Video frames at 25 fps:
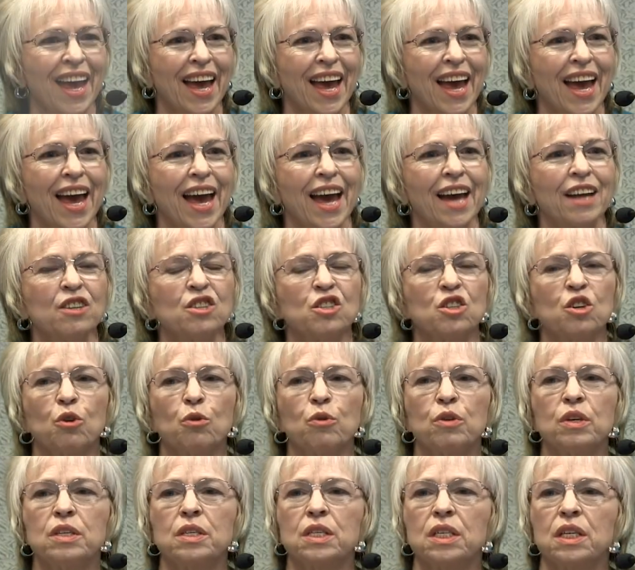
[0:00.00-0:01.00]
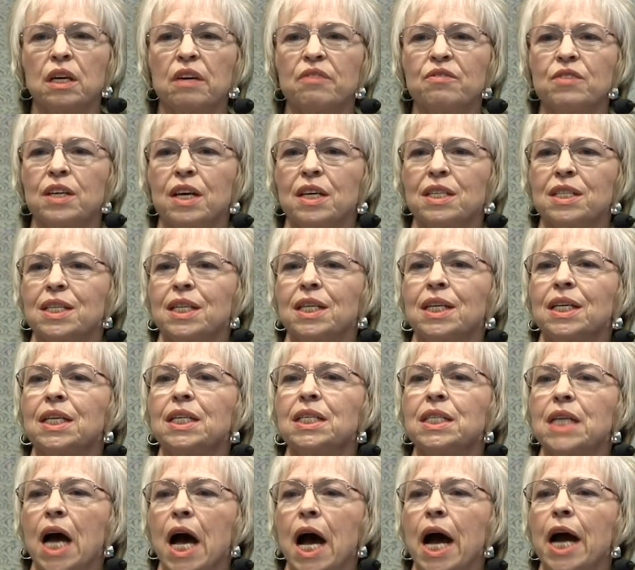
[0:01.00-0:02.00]
And so this gives us an
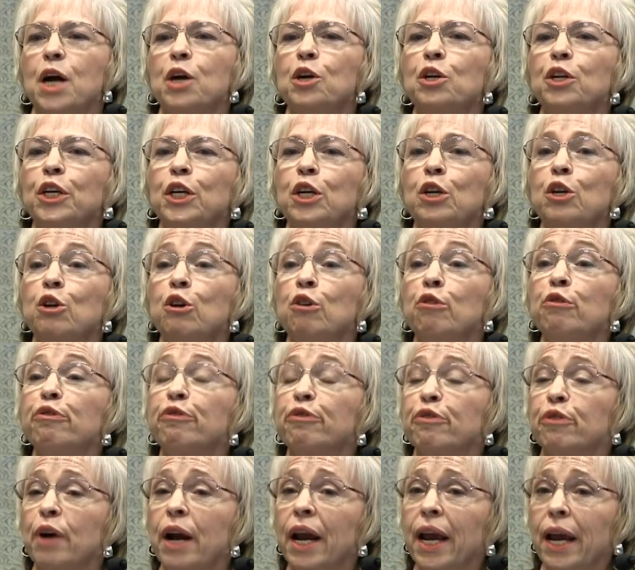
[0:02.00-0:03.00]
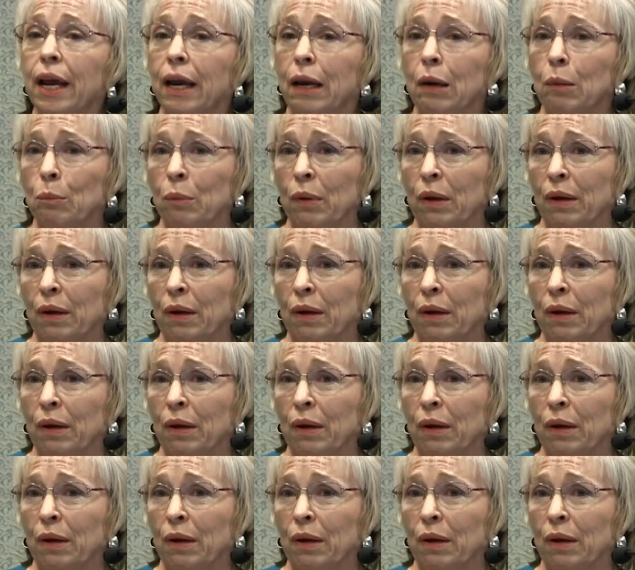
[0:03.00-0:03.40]
entirely new frame.